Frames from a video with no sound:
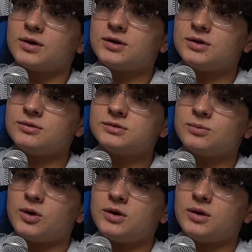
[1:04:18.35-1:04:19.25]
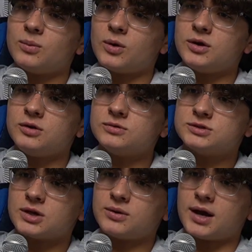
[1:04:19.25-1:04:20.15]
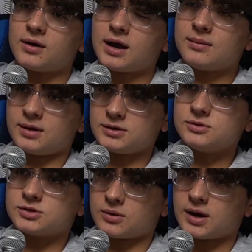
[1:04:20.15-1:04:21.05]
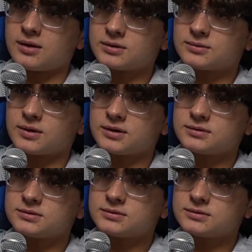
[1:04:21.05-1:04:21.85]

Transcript: when do you when when you zone out? I you zone out, right?